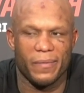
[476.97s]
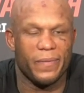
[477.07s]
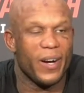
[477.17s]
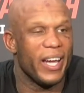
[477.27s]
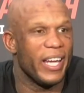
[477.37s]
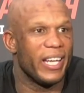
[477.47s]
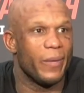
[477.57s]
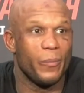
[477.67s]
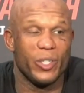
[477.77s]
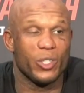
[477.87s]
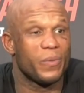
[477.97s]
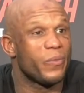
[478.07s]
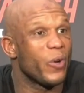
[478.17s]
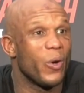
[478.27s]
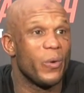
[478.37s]
fighting and we just
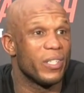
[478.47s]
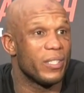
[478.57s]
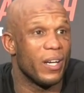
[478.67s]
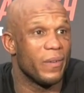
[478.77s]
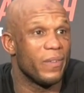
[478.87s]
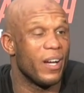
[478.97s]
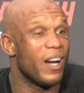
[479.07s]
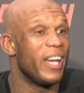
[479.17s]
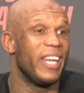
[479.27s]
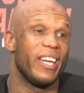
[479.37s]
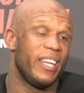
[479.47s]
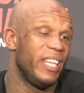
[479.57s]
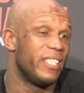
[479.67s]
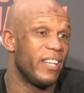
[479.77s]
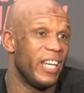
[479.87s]
throw the stuff. Like,
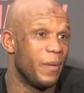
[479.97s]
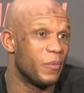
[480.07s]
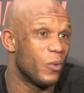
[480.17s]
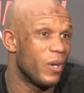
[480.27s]
he said I hit him